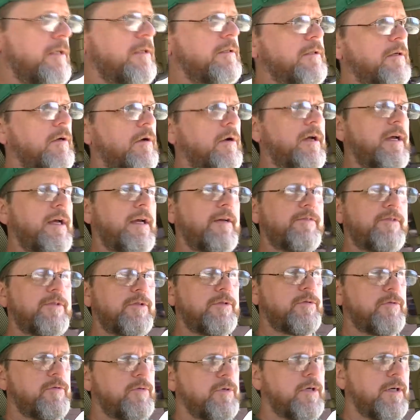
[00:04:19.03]
So I have
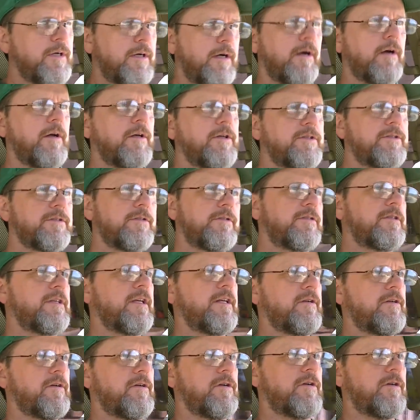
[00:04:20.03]
to uh, also
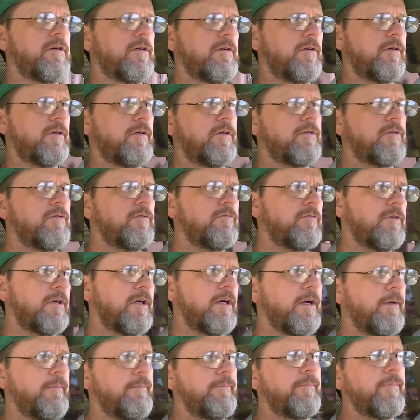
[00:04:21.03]
send her her
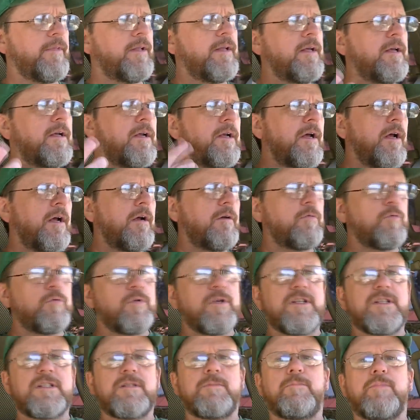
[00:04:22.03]
uh,
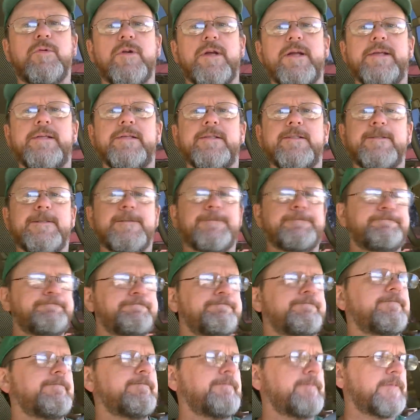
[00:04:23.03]
wrist brace.
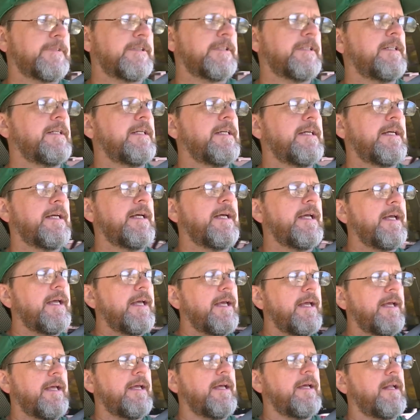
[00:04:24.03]

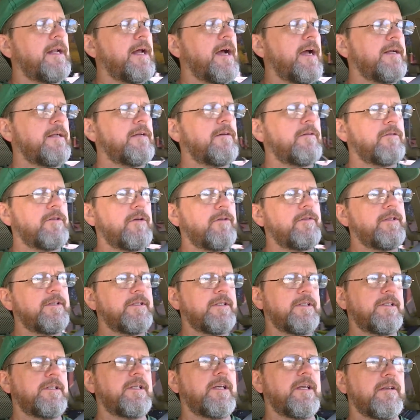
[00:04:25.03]
And I don't know the
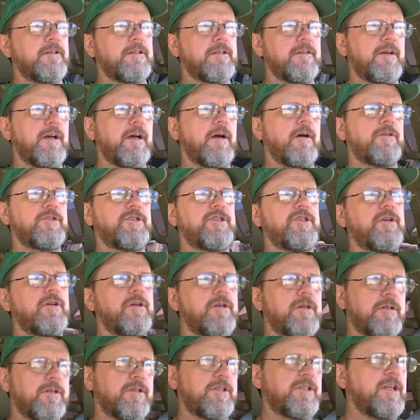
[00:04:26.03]
details of how she
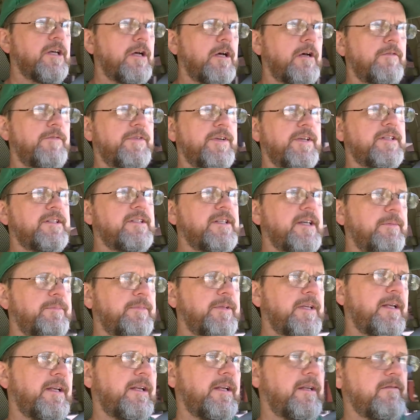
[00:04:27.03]
hurt herself, except
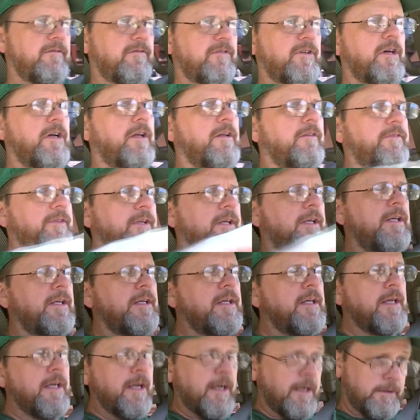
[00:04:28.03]
it involved
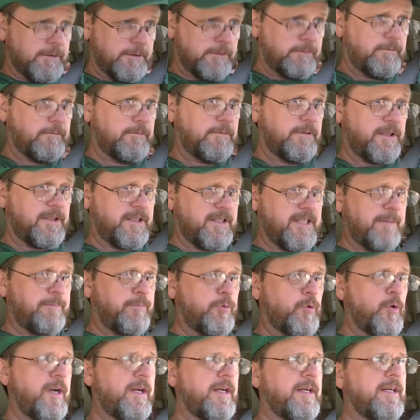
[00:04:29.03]

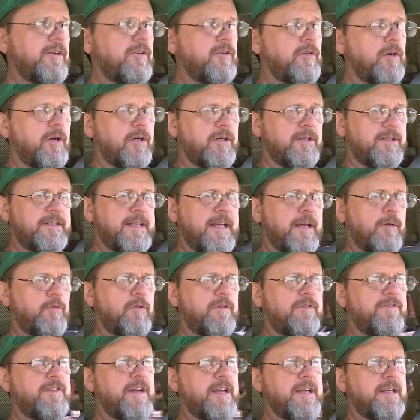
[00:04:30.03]
separating dogs that were
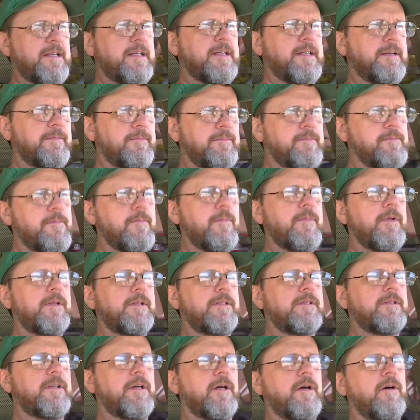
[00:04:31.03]
fighting.
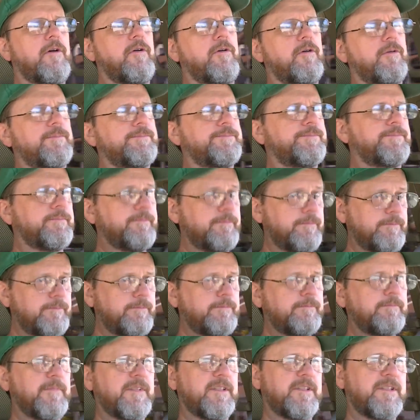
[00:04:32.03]
So
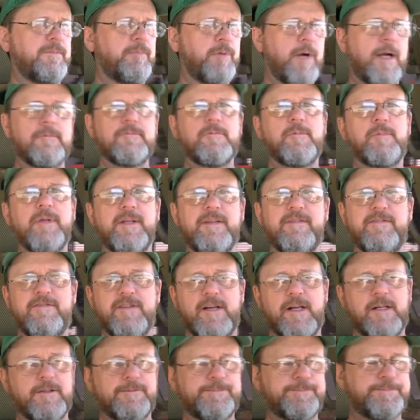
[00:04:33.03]
she probably
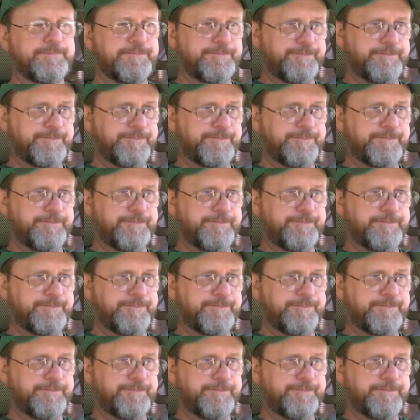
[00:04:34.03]
fell.